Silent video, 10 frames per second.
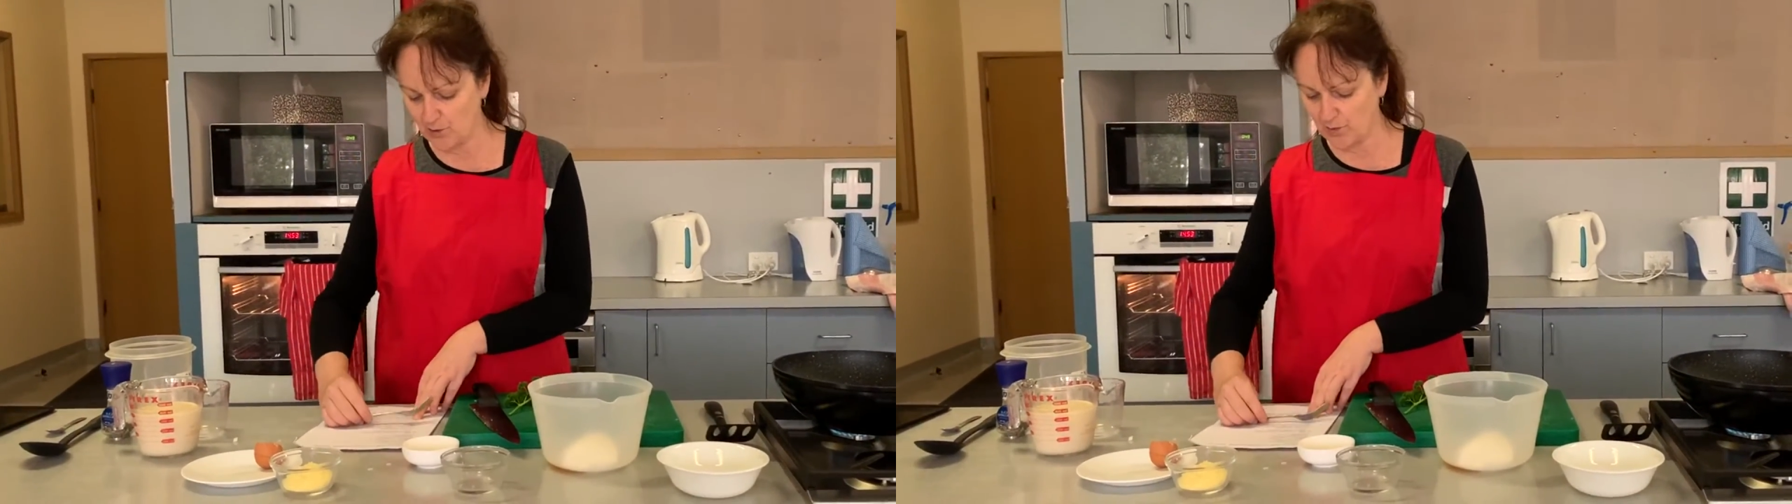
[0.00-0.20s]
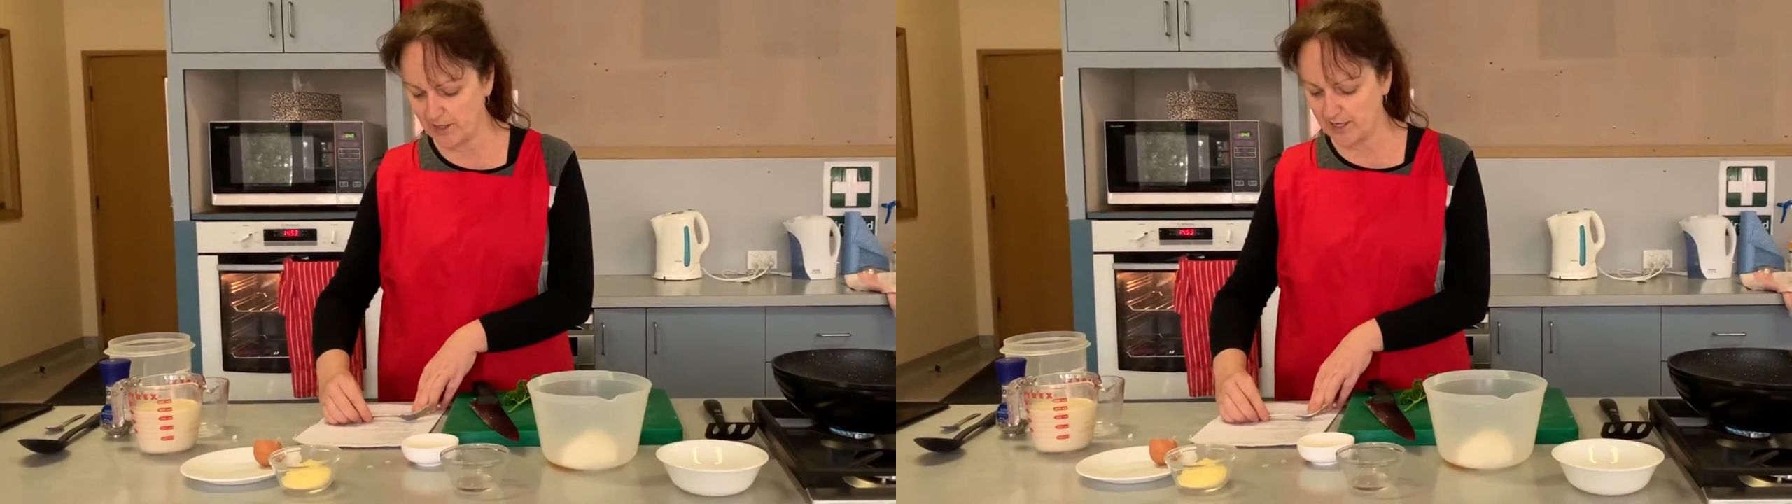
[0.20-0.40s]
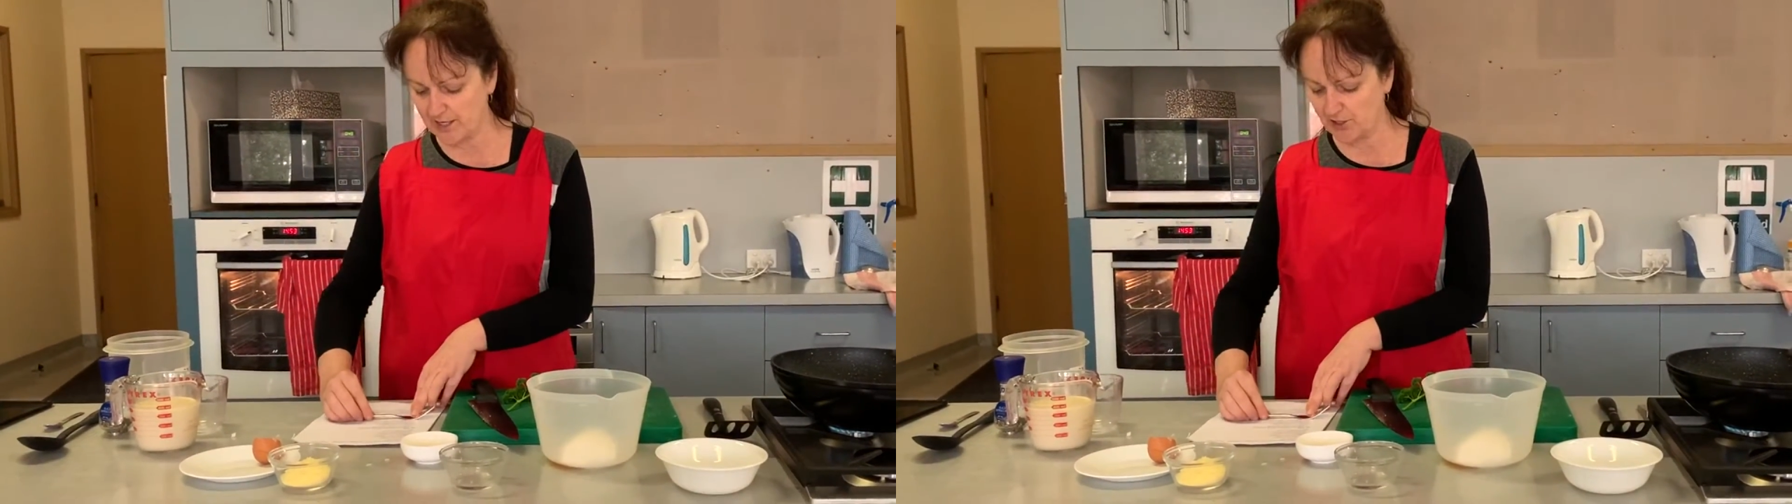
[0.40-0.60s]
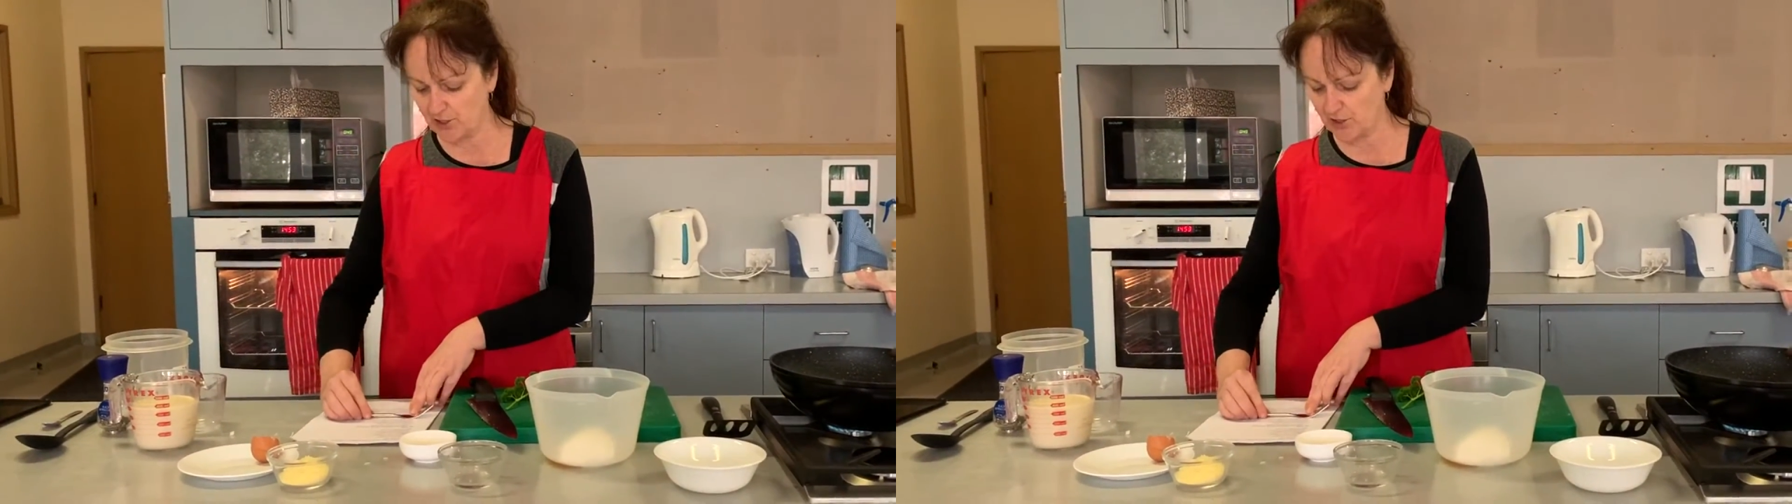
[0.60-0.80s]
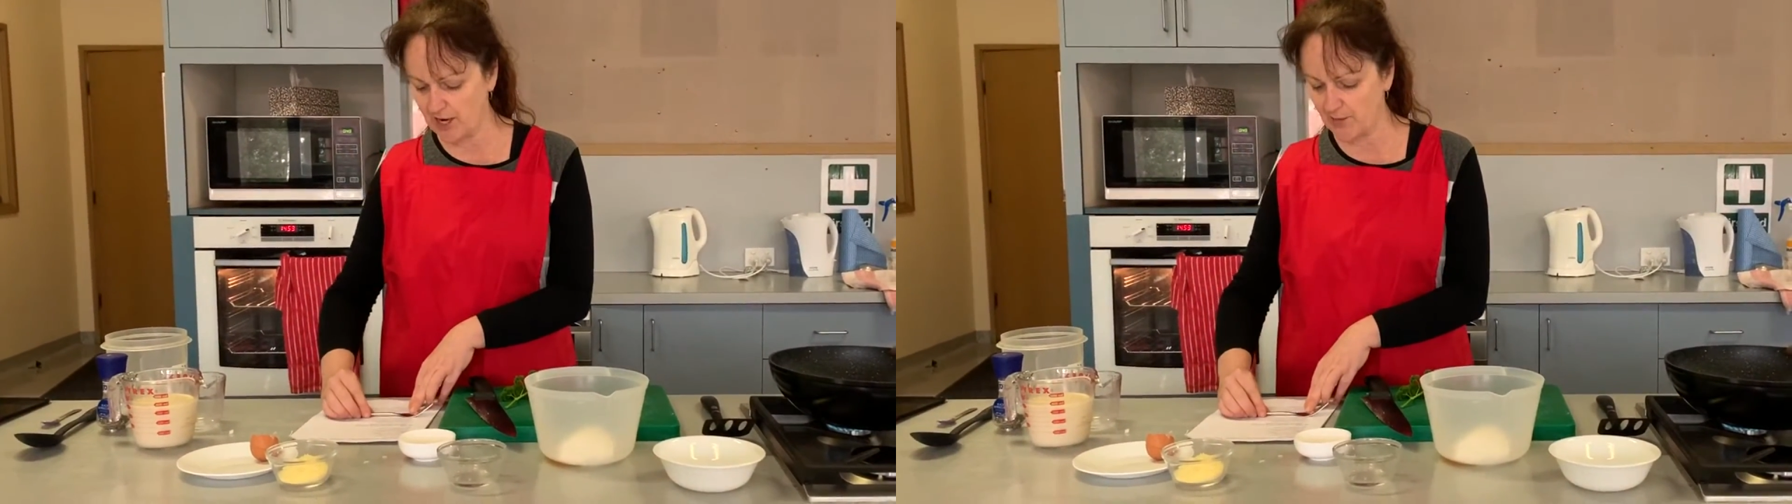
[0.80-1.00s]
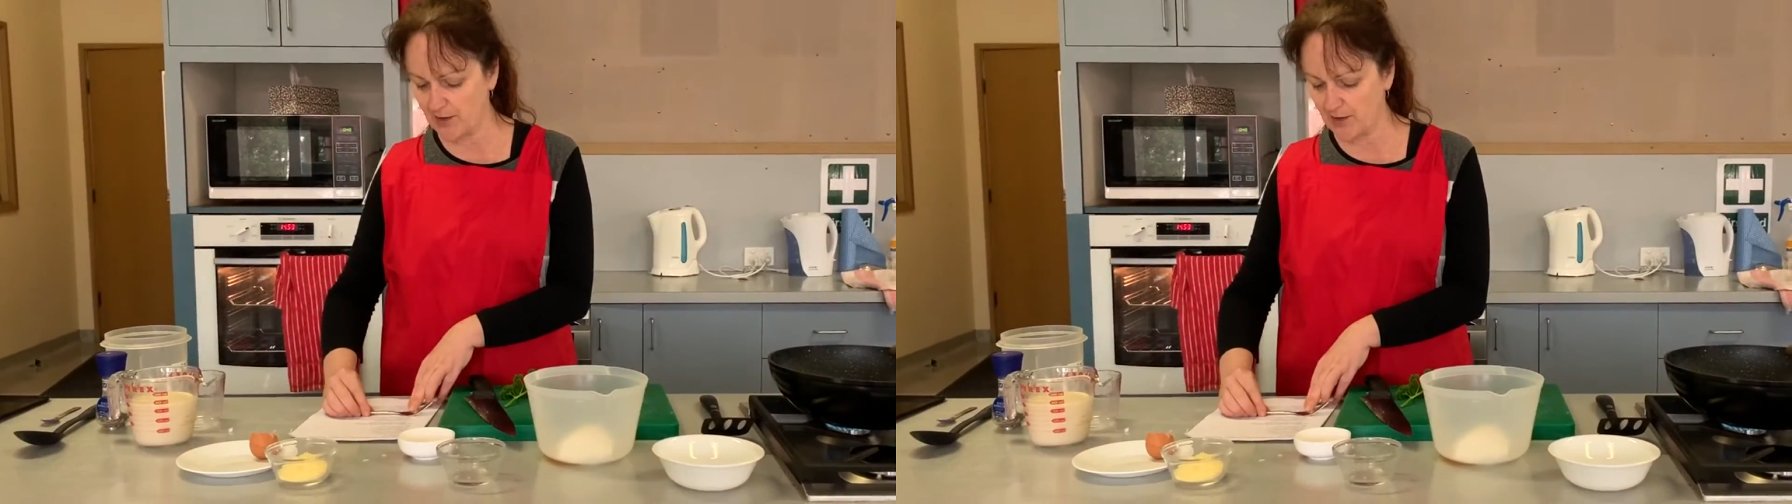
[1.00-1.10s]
we need to grab